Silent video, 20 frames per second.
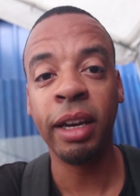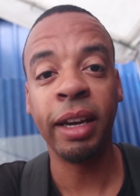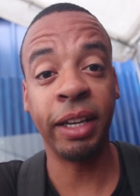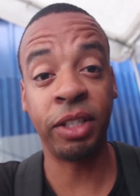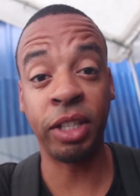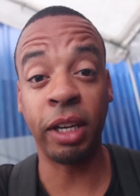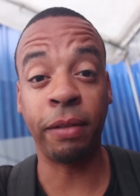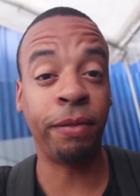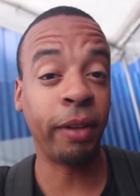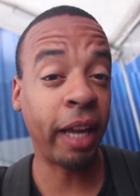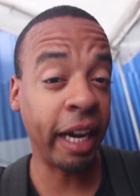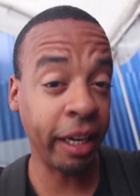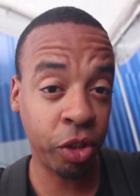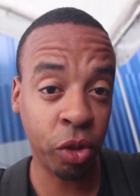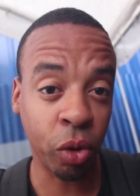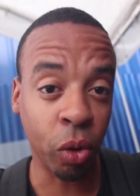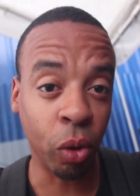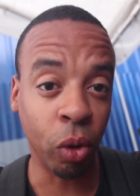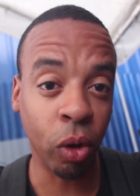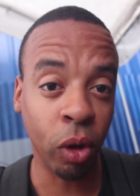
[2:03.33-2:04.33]
it's a flight
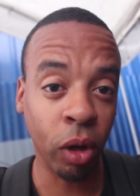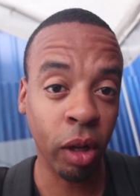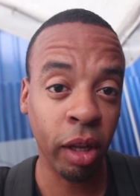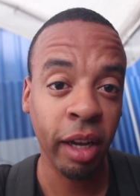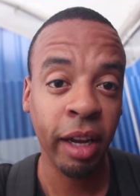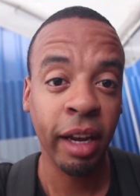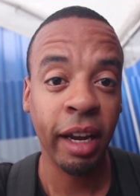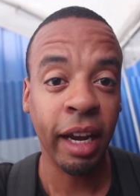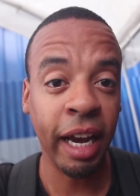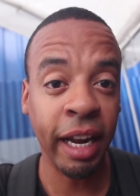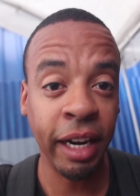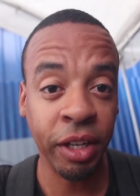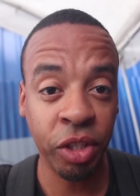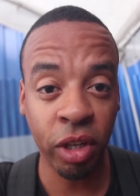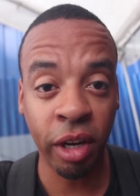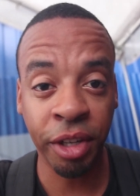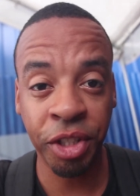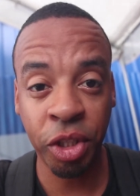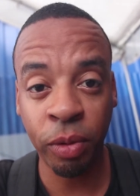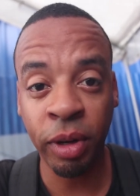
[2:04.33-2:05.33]
school, and it's
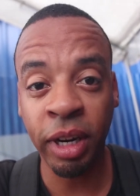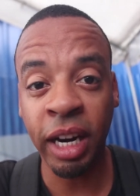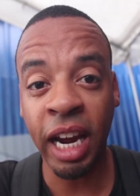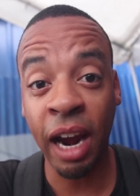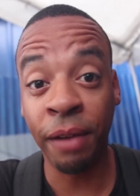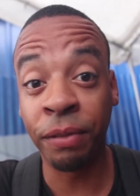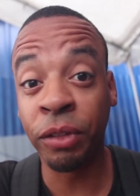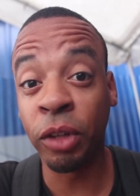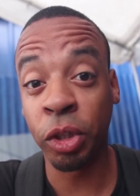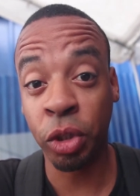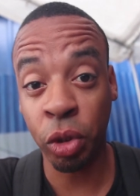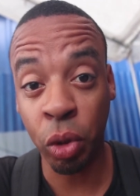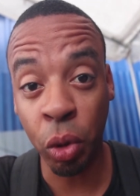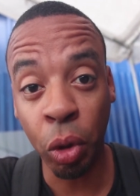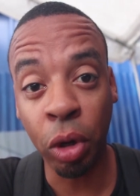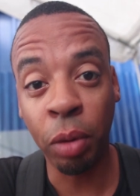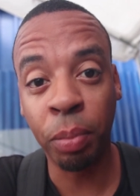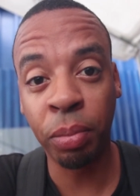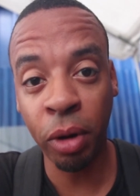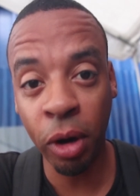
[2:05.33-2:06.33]
also an after
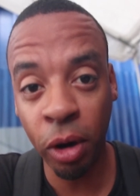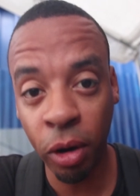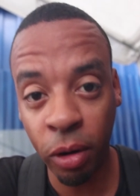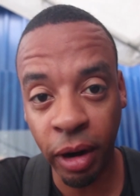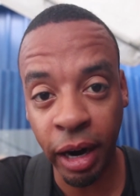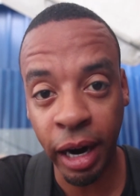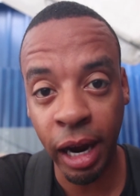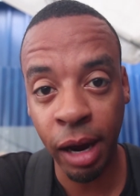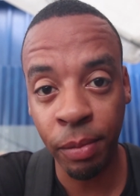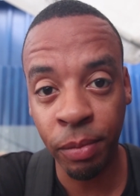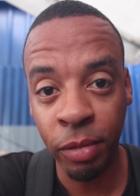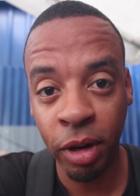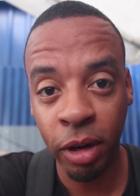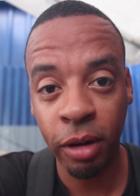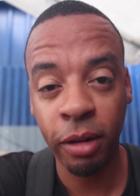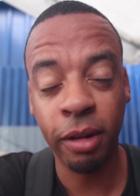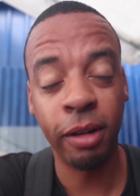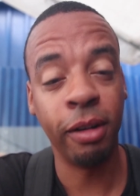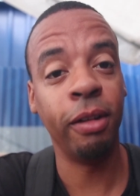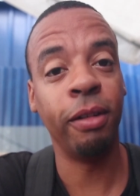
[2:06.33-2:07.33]
school program
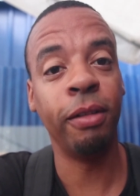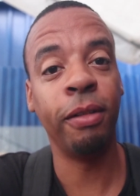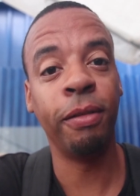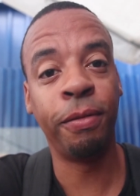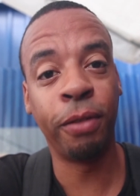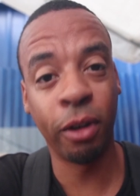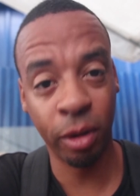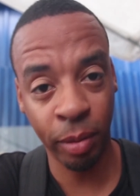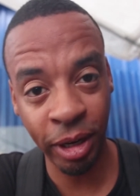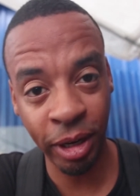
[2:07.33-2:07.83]
for